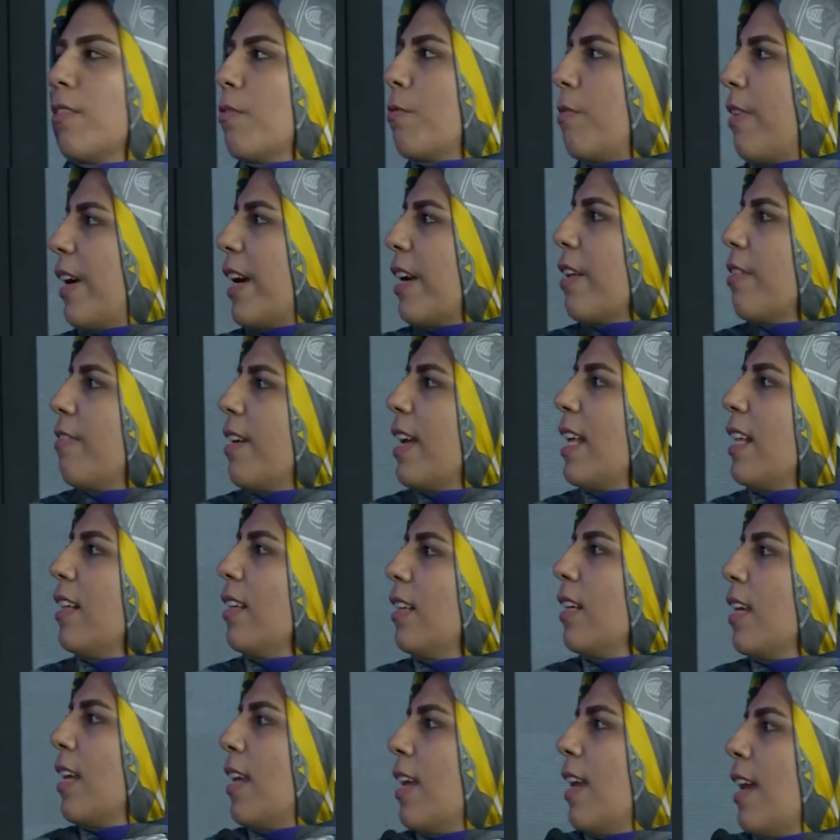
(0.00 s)
very well.
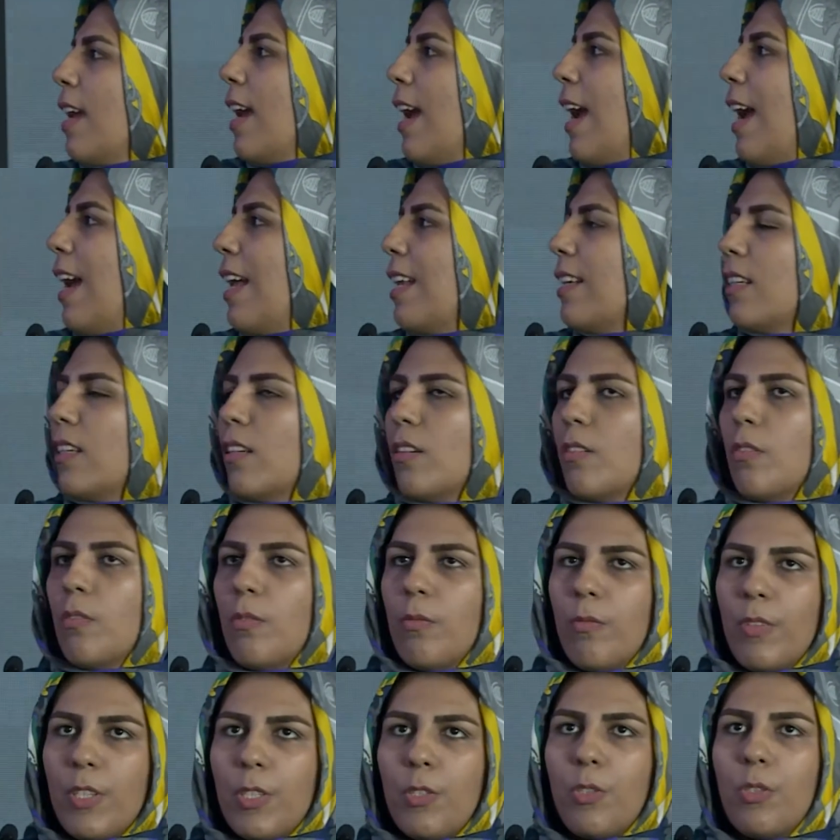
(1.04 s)
And
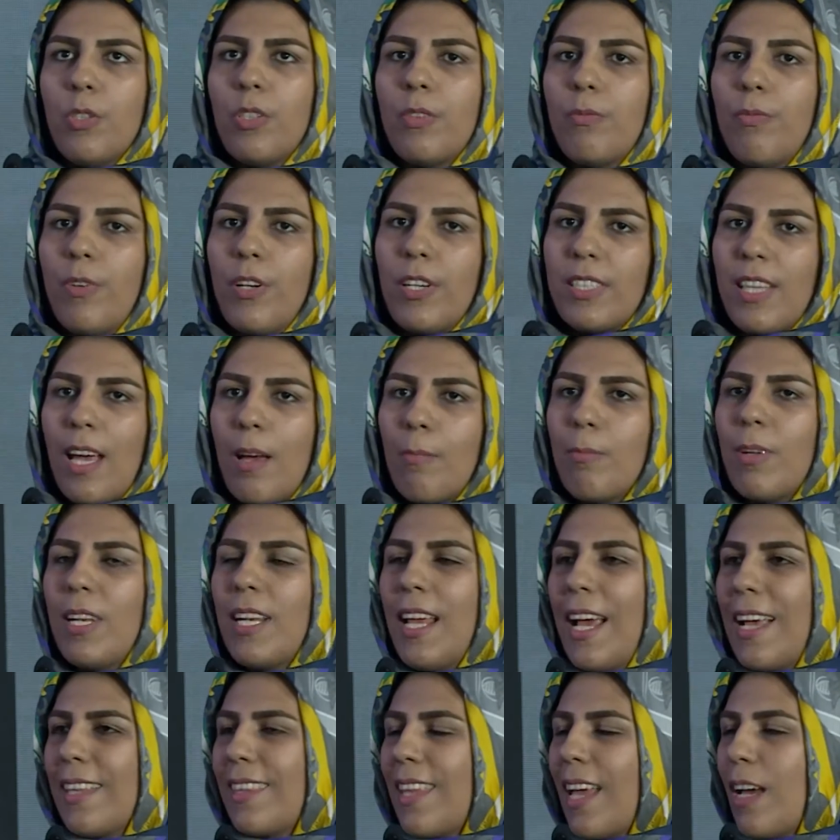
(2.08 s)
we should, for example,
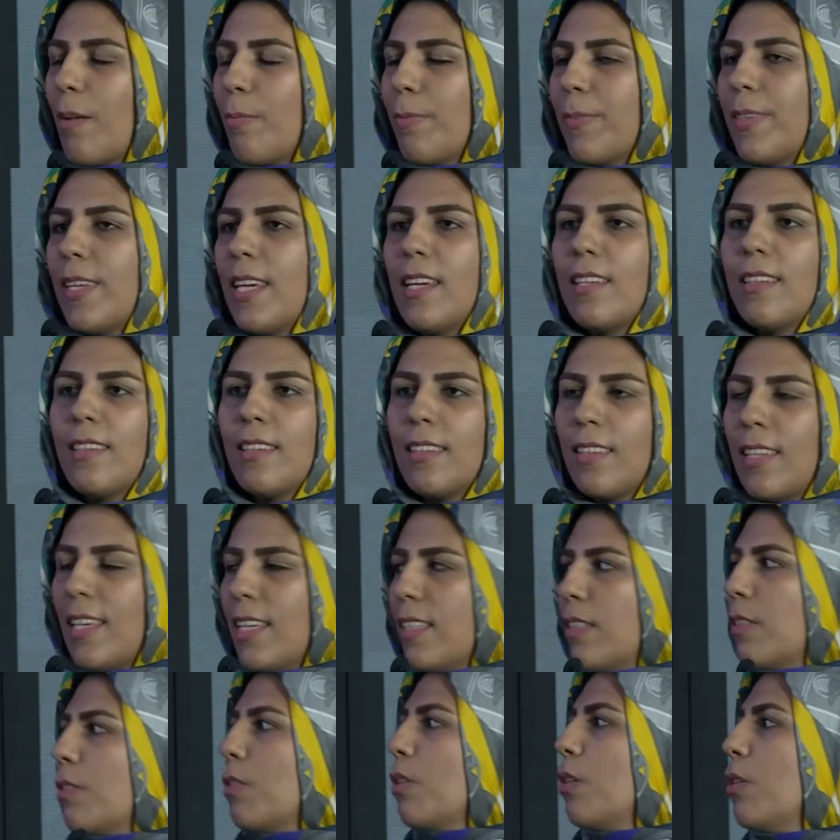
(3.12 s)
adapting
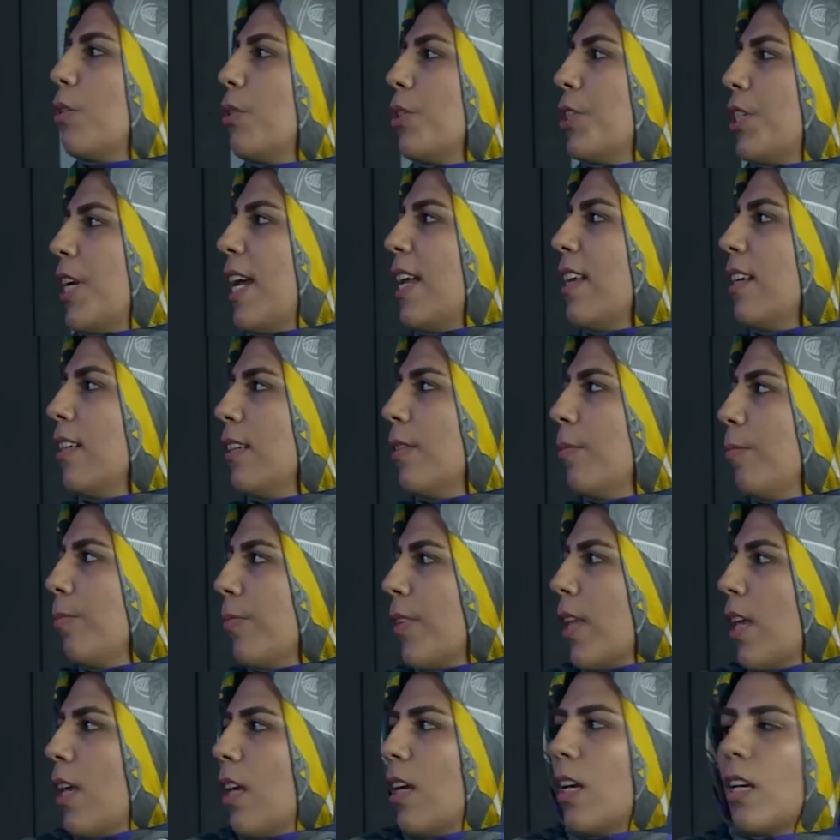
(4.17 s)
this solution
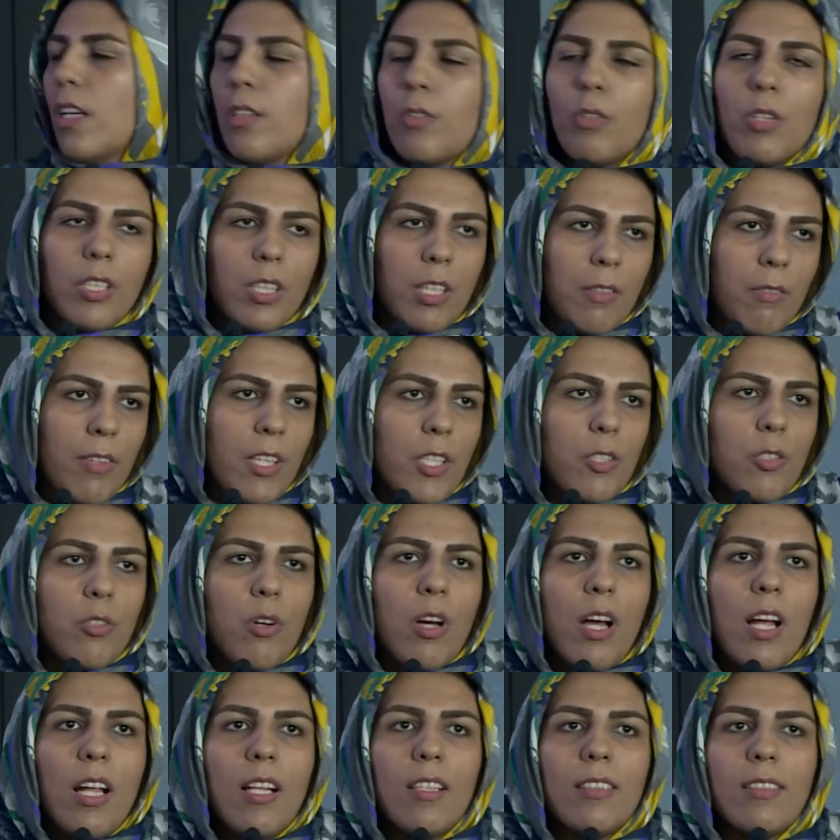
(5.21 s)
to
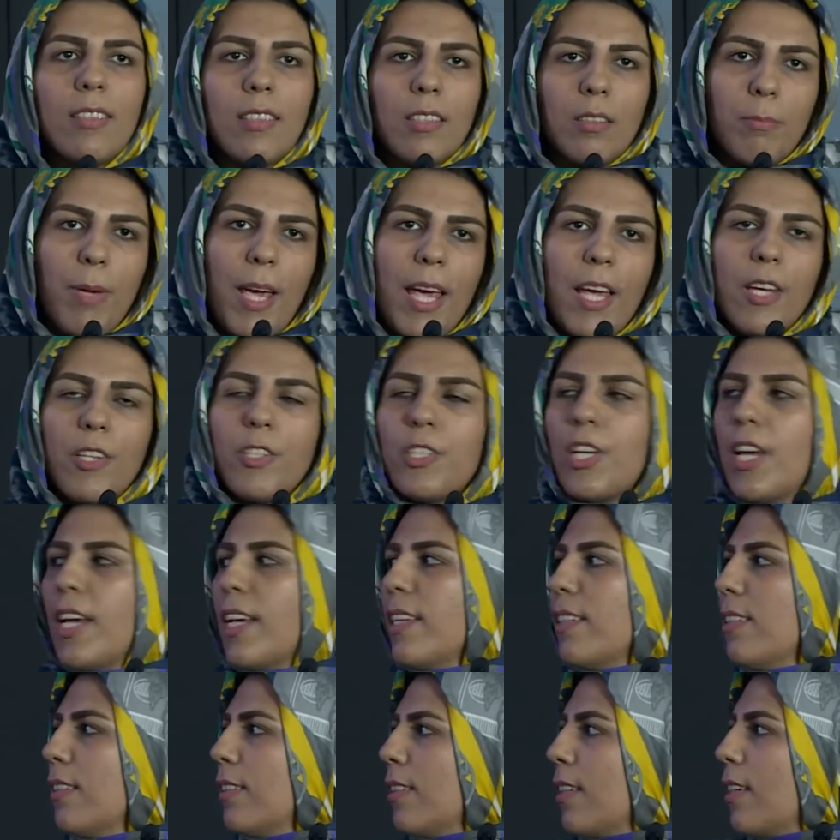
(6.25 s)
individual
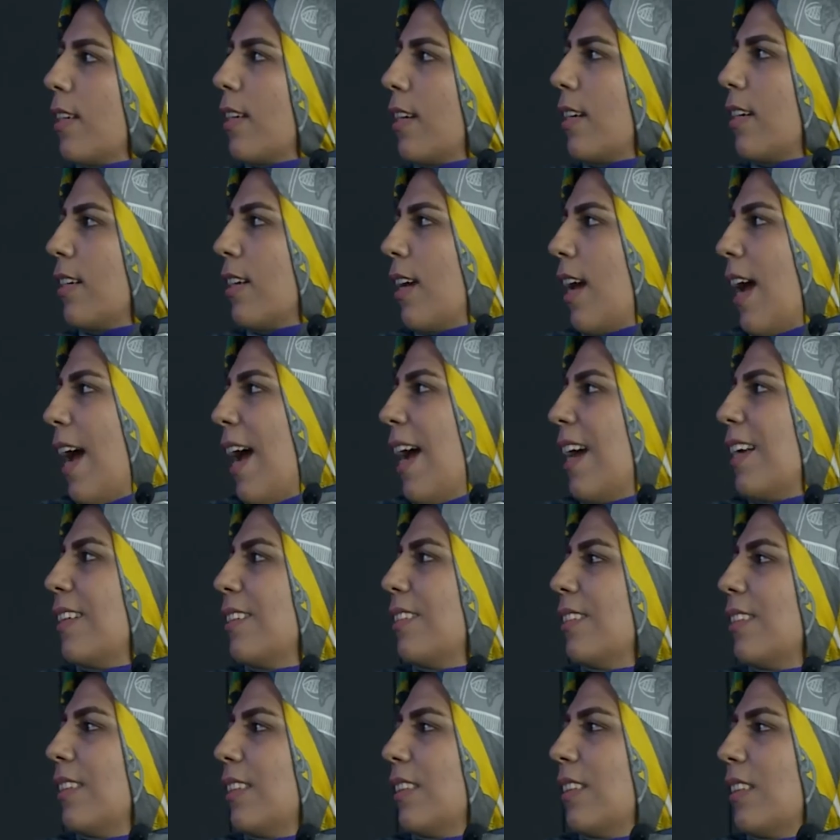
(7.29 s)
patients,
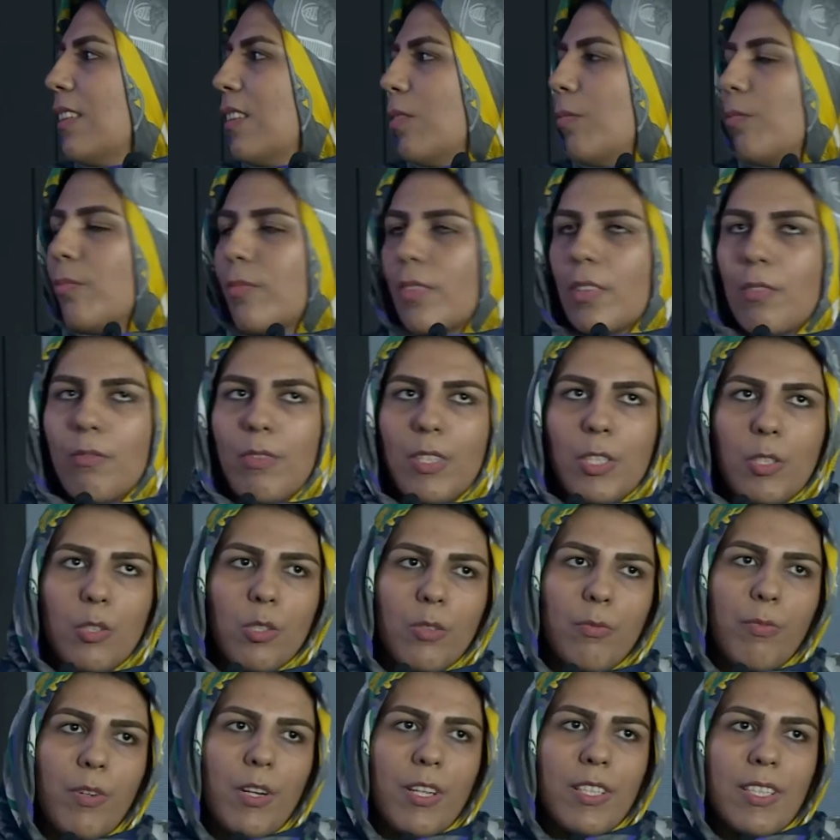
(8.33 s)
and we
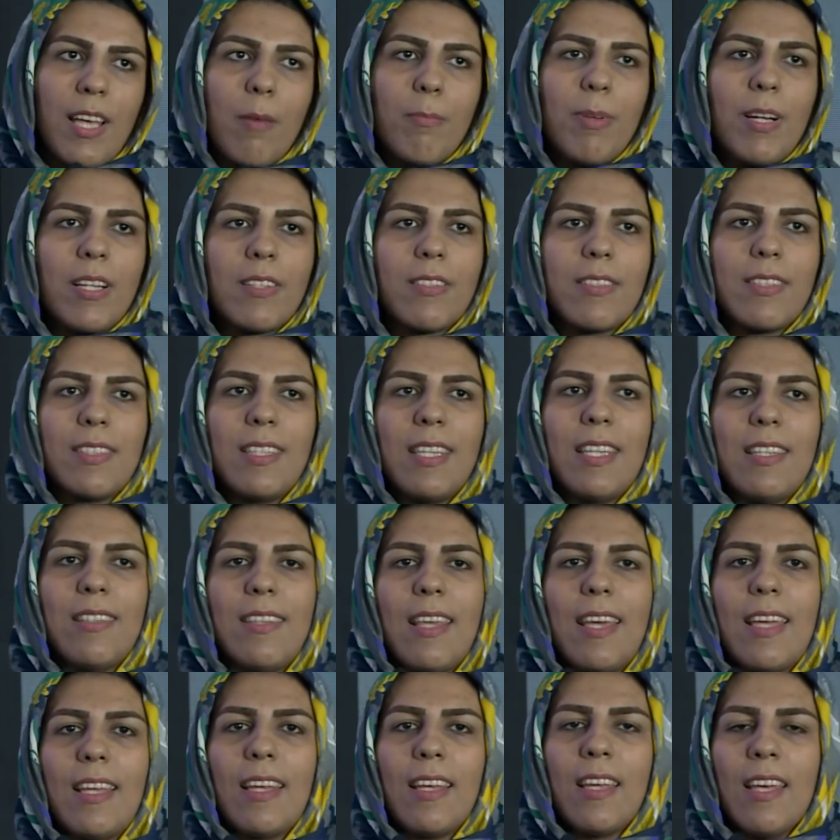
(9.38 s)
should, for example, see
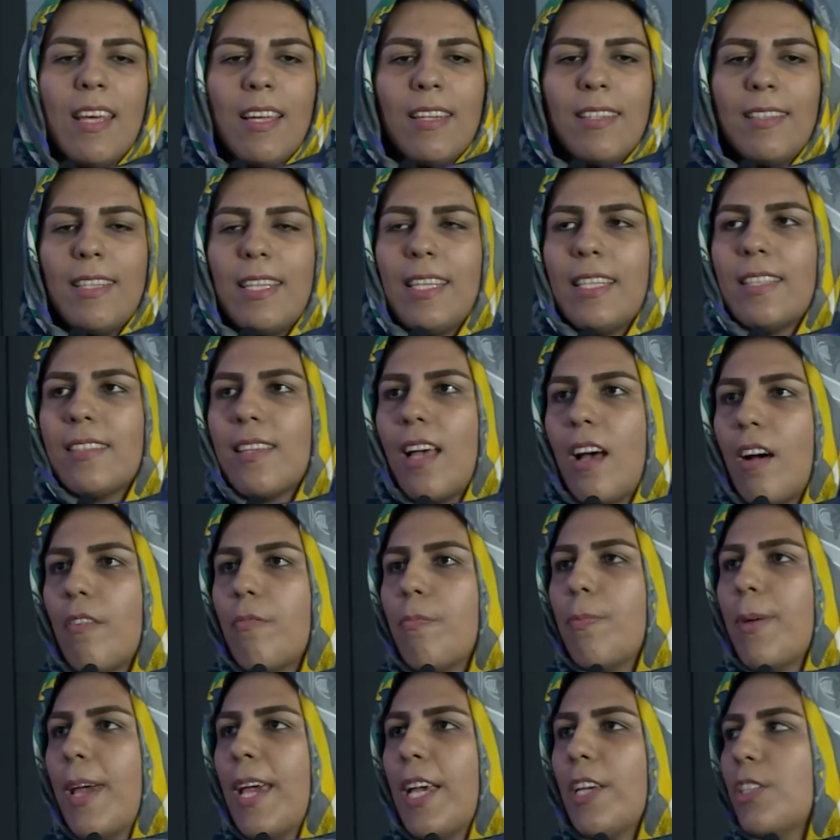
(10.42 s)
the needs of
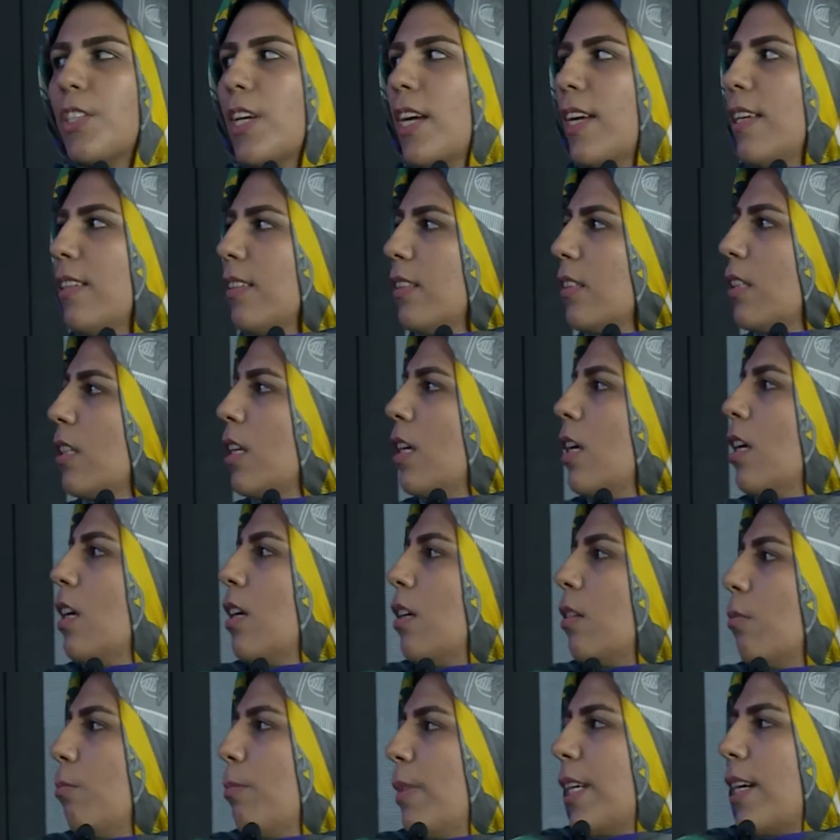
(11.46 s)
patients,
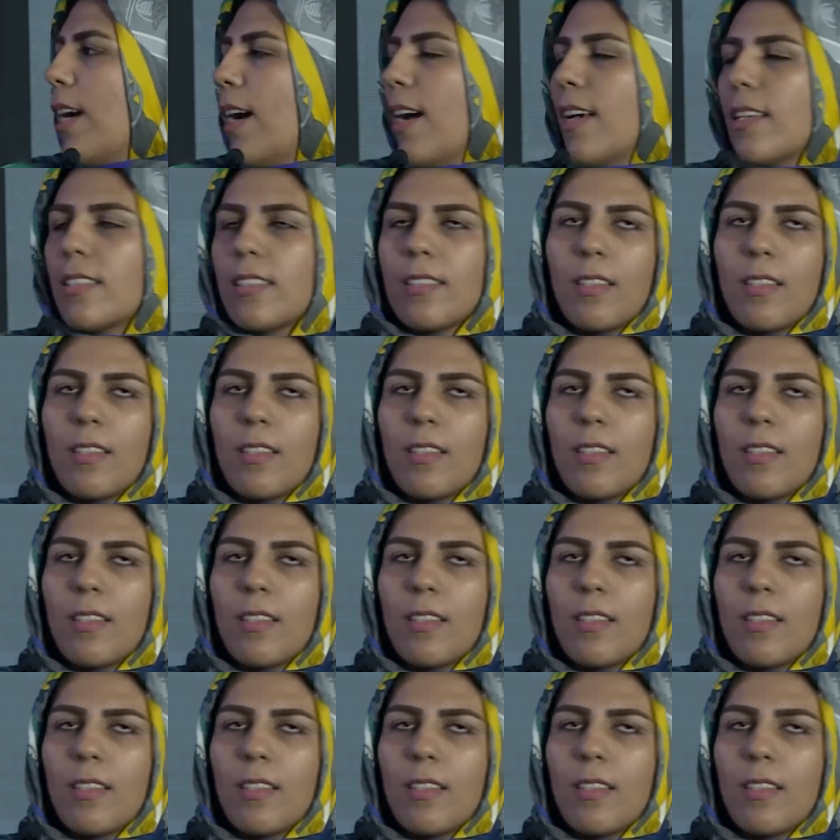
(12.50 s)
because